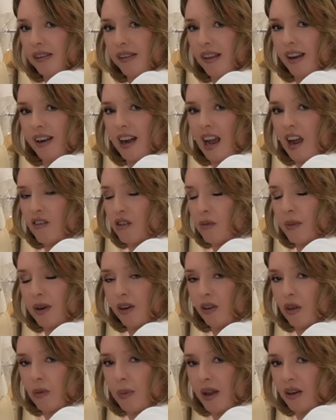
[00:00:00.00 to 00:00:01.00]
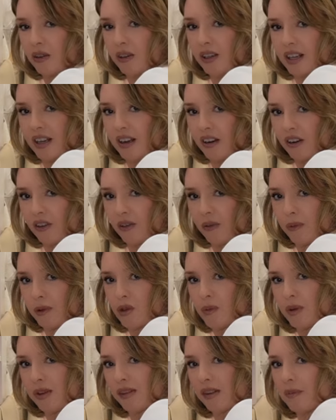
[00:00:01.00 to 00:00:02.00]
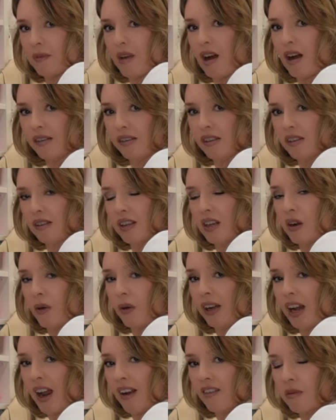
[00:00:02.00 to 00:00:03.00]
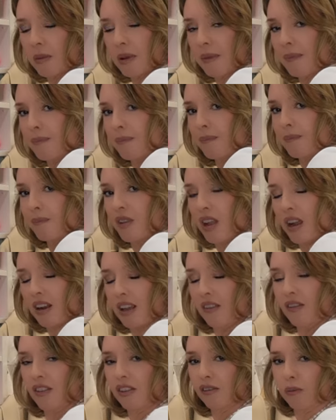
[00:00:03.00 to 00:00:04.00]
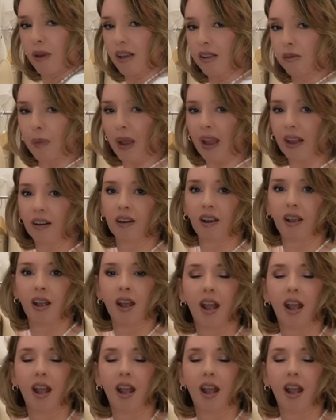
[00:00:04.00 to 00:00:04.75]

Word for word: slide out from under the belt here, which means I'm constantly going to have to be tucking this waistband